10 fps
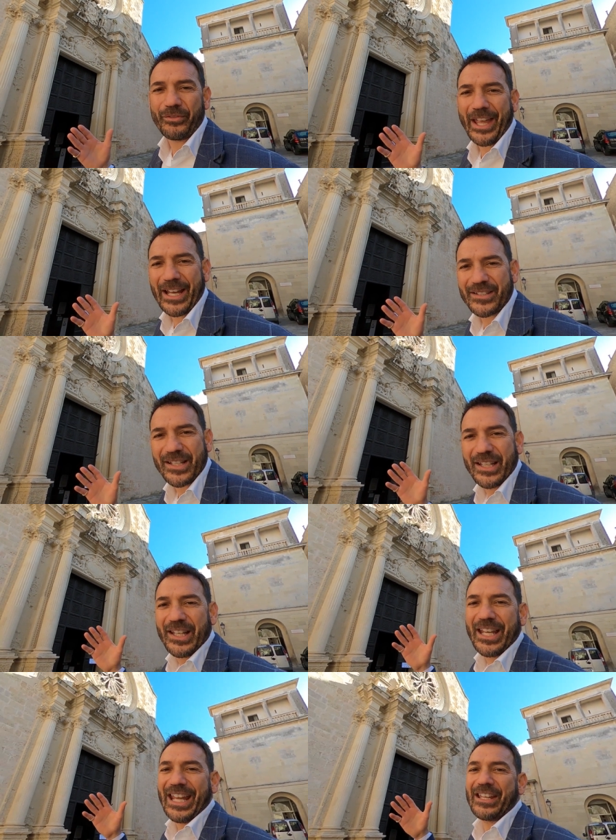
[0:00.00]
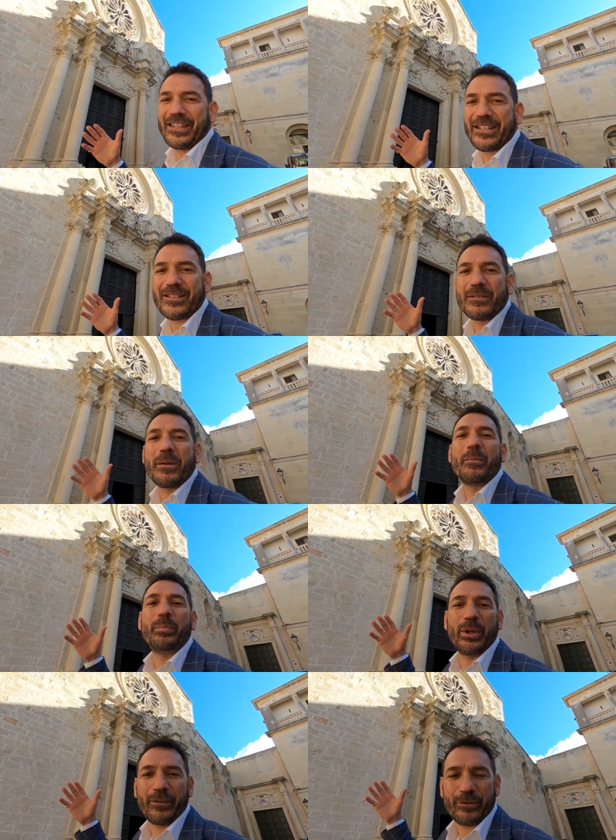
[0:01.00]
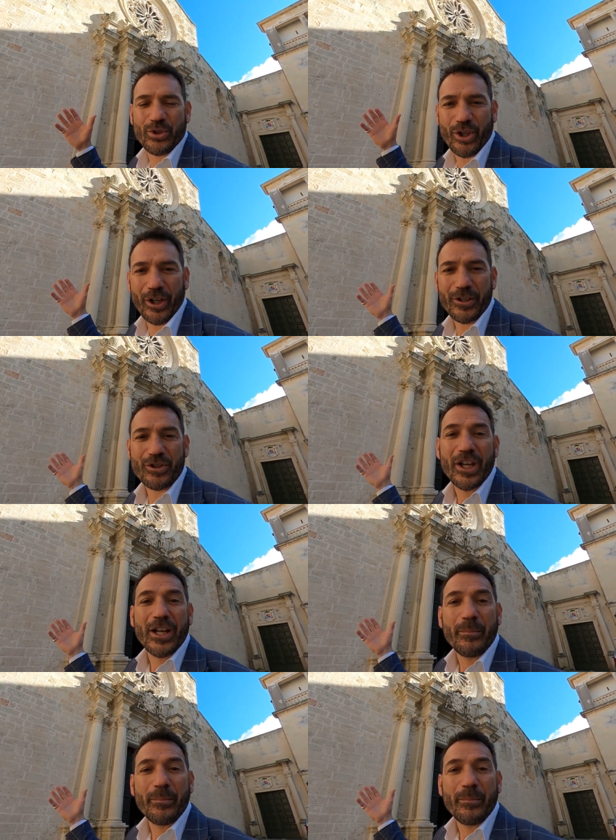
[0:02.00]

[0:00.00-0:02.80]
of that in this beautiful church.